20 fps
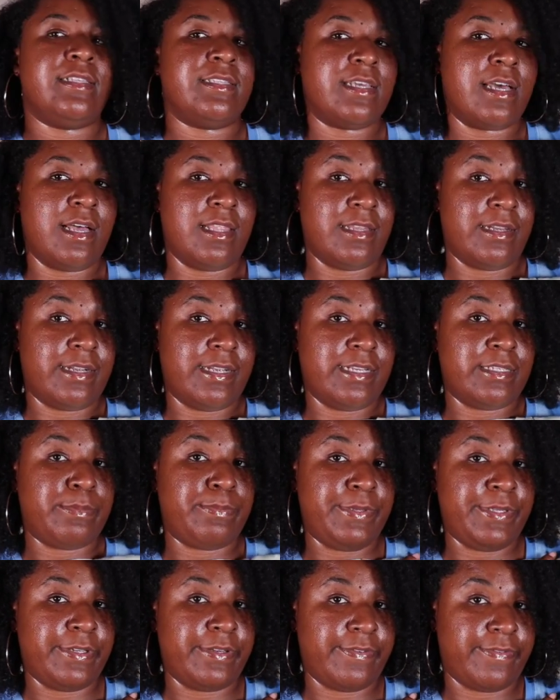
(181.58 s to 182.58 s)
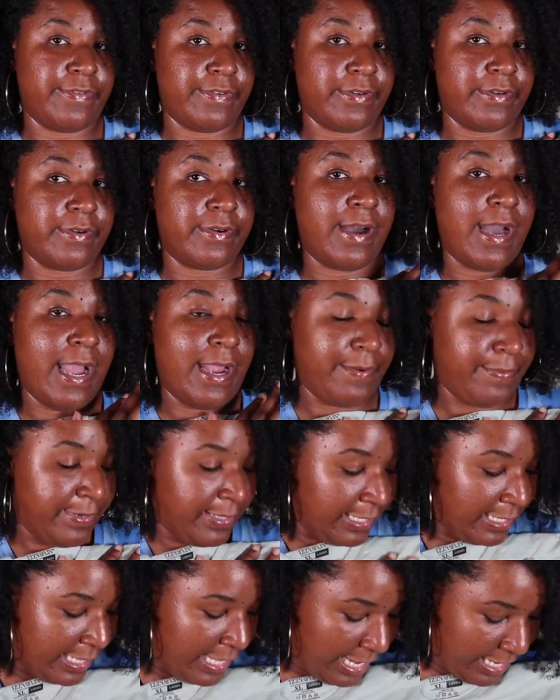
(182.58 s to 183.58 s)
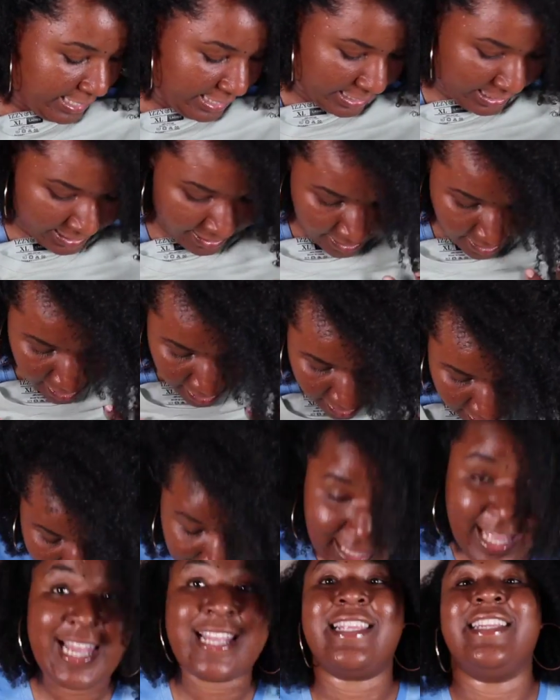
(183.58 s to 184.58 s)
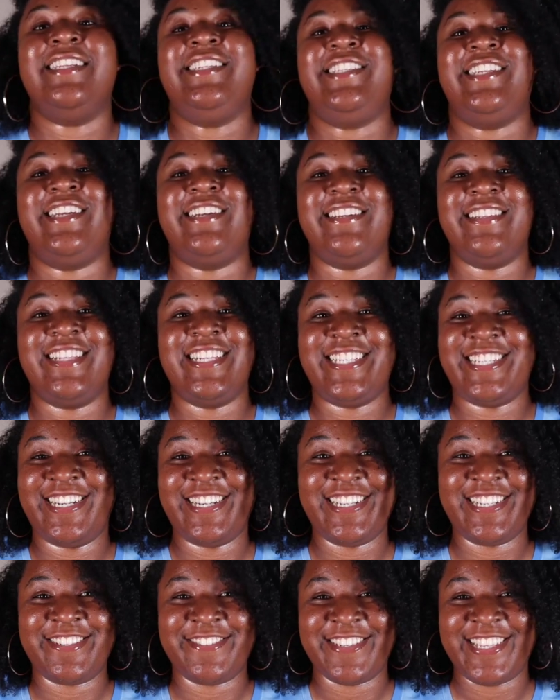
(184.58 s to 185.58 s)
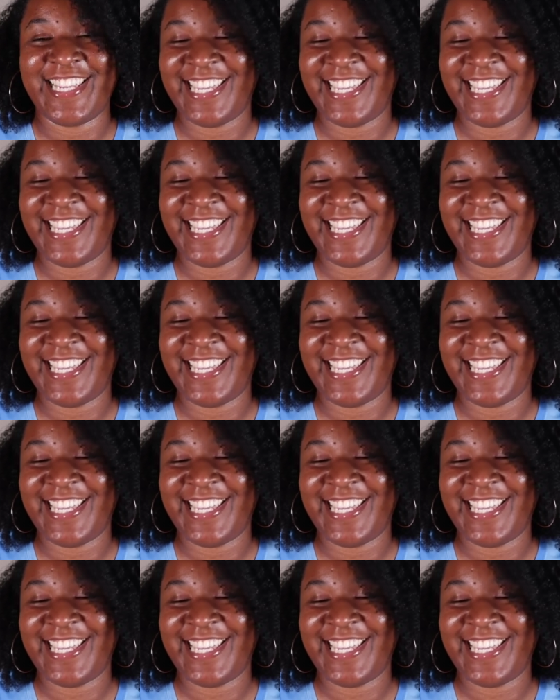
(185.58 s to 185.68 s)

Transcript: Color is beautiful. I really like it. I like this shirt. This shirt is really